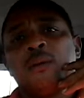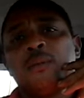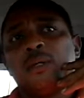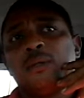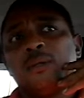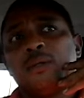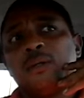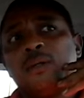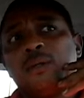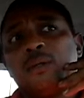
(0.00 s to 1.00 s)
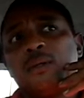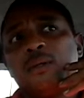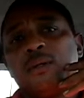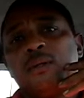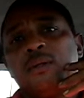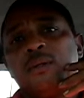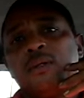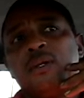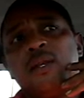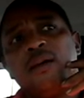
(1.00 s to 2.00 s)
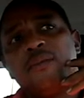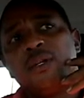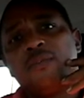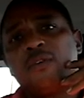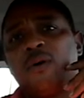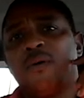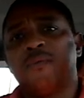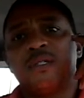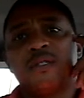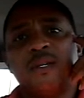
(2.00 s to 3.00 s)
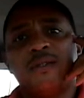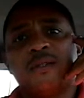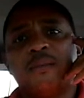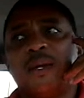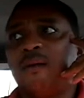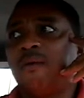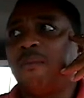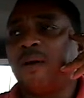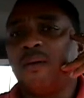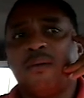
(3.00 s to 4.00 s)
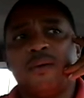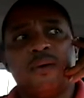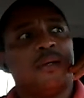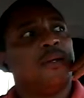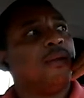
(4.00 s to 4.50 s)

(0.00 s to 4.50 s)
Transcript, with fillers: But the level of conversation, I'm like, oh my God,